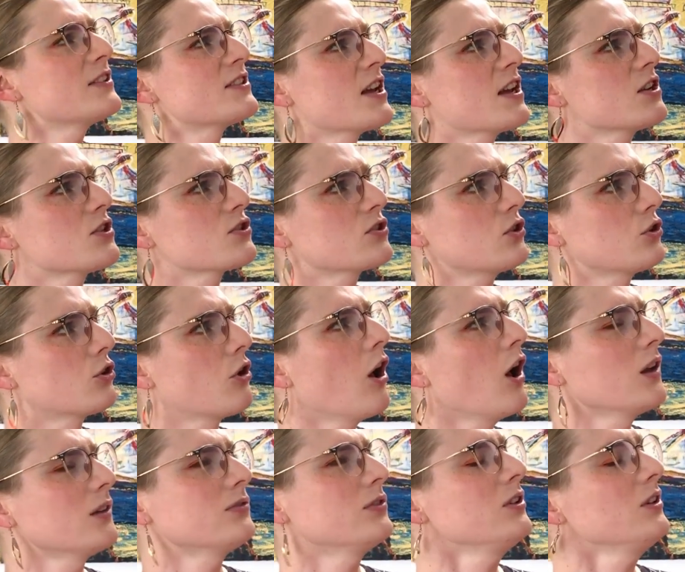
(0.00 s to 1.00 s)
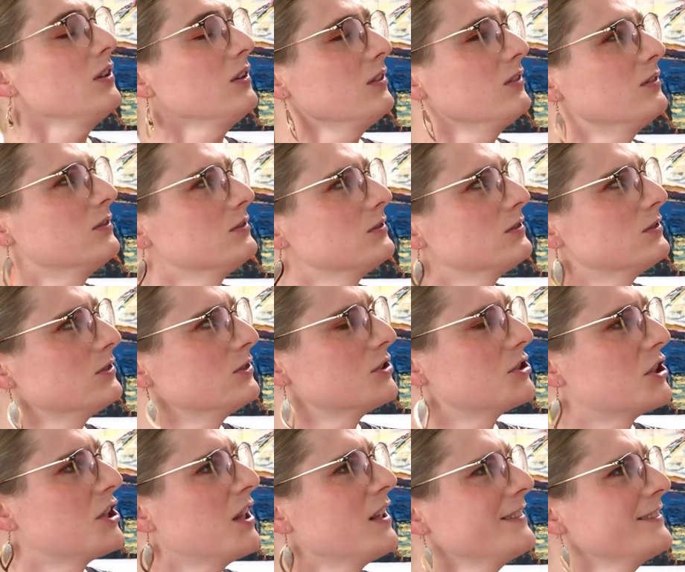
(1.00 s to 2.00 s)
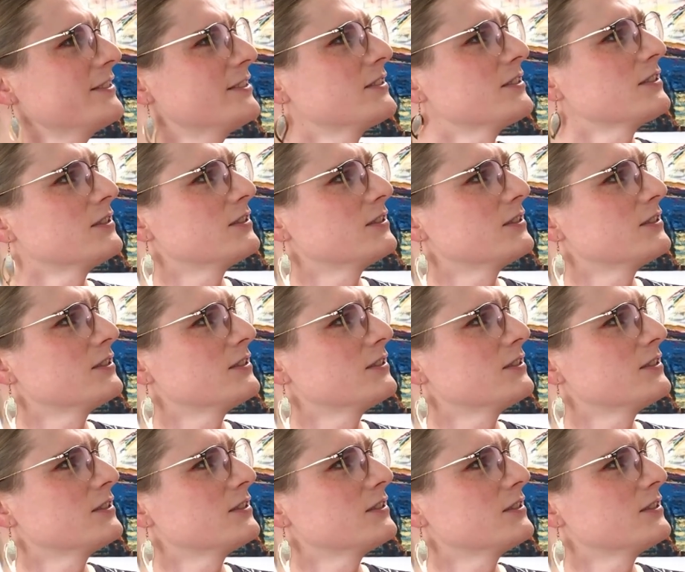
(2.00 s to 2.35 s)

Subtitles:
takes the rifle, the next